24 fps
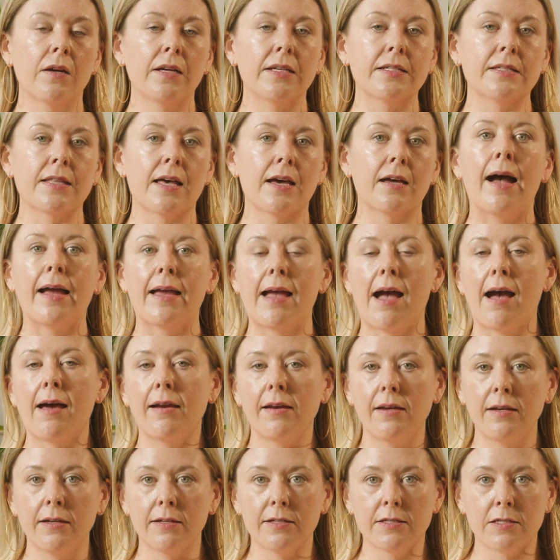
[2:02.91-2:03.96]
is that I had
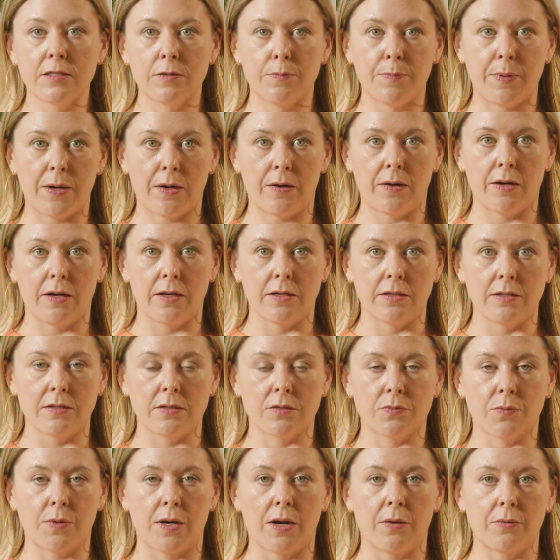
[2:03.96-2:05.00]
an
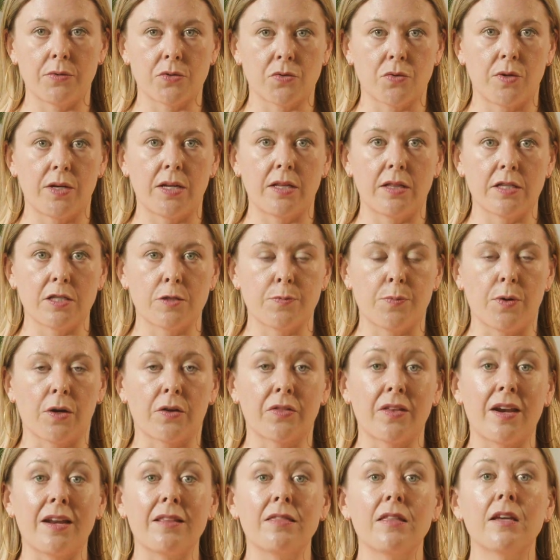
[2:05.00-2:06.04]
experience when I was reading this book
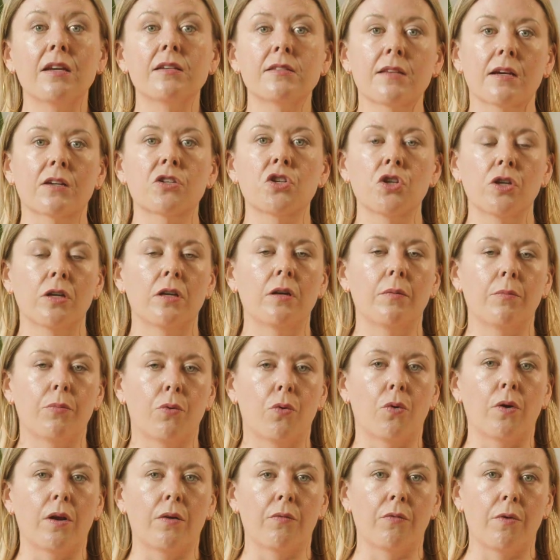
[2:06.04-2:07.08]
that I think is actually an
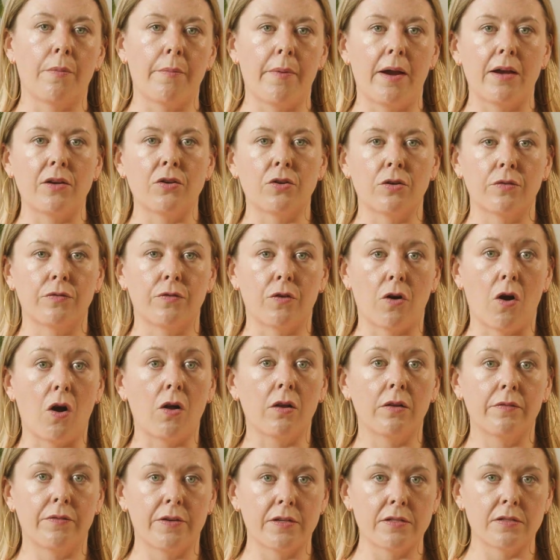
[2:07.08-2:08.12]
important reminder for
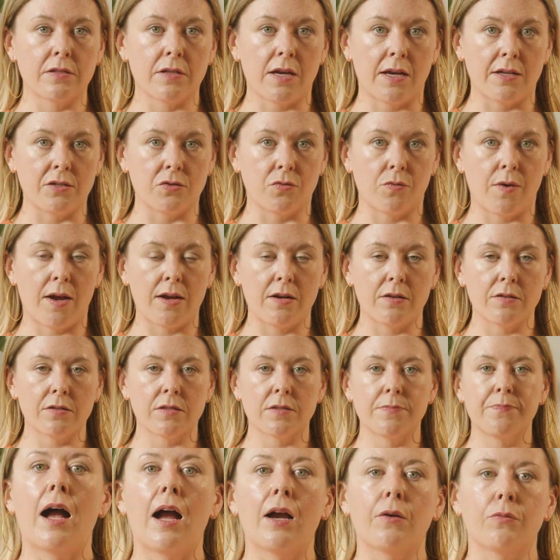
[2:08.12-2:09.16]
all of us as
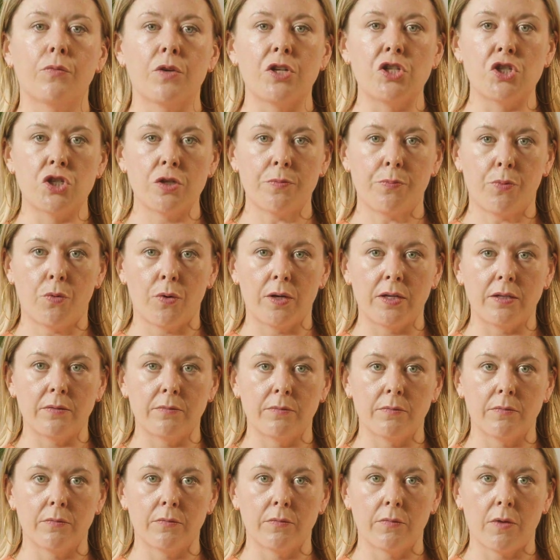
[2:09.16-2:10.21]
writers. I reached a point
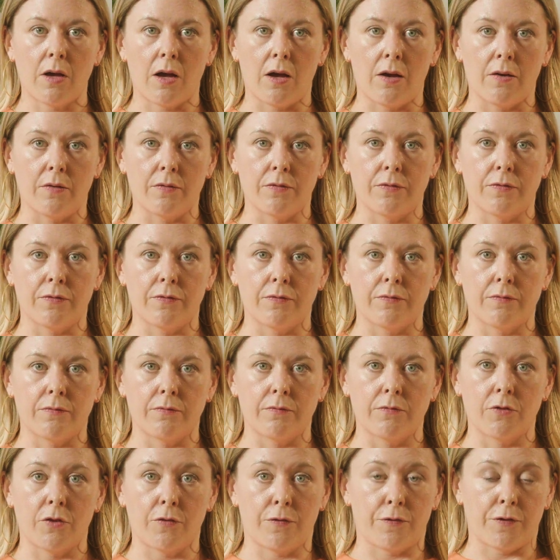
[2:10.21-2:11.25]
of
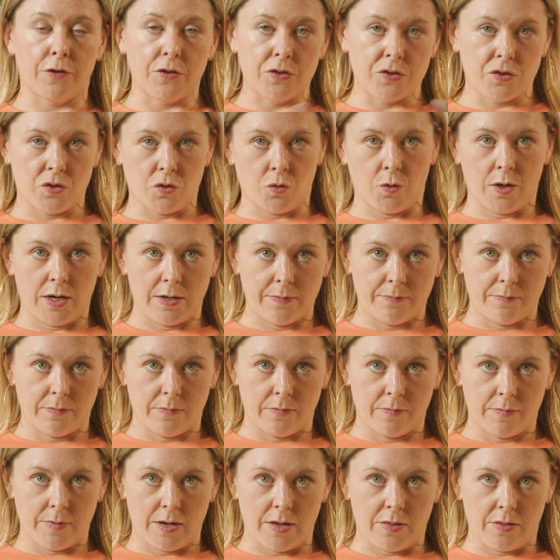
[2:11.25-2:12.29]
the first story
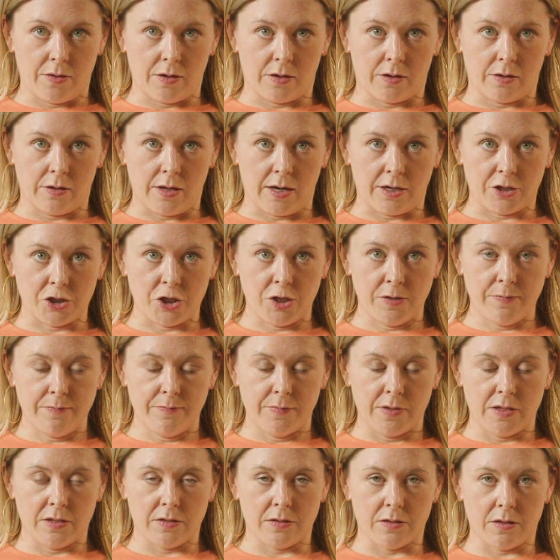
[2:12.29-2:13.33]
in the collection.
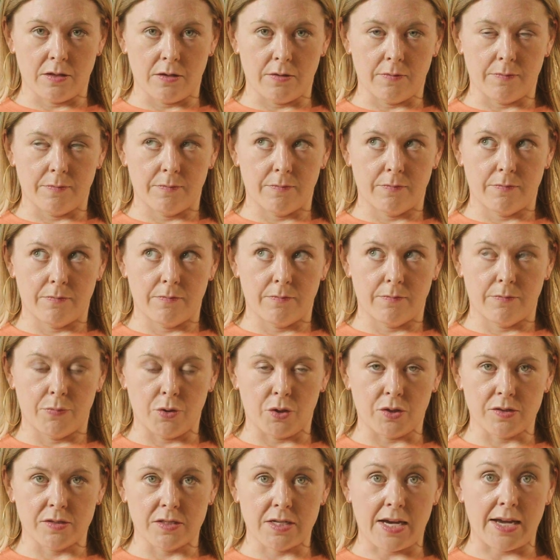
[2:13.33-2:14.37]
It's the
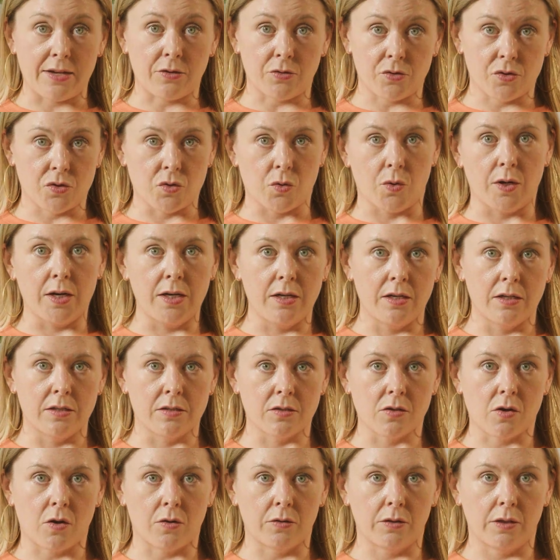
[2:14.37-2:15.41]
book's title story.
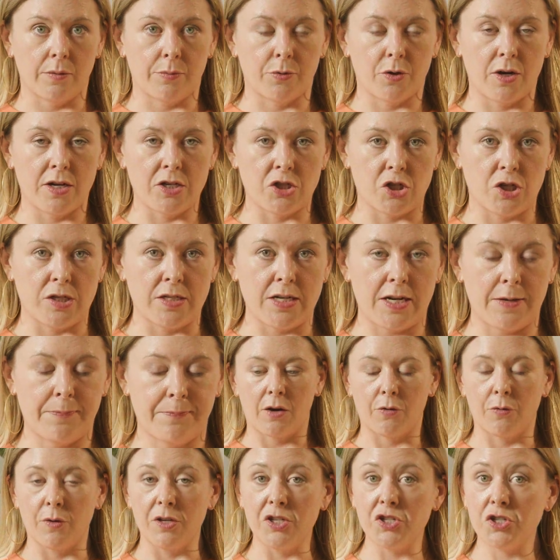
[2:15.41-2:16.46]
It's called Liberation Day.
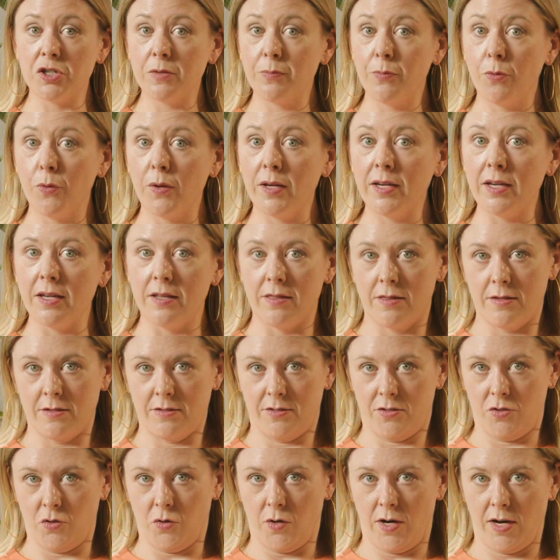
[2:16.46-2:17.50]
I reached a point in this
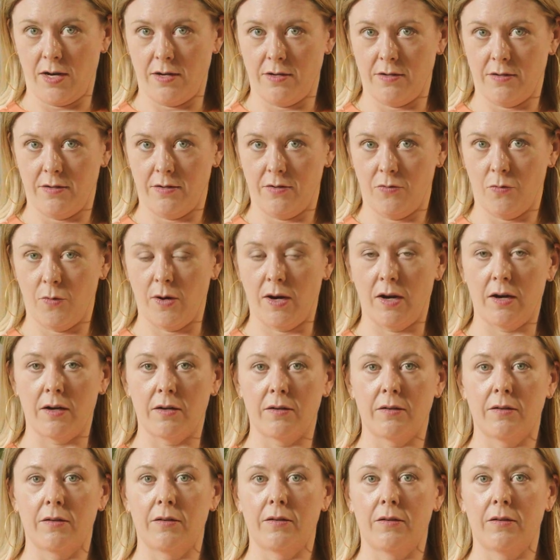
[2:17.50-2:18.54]
story where,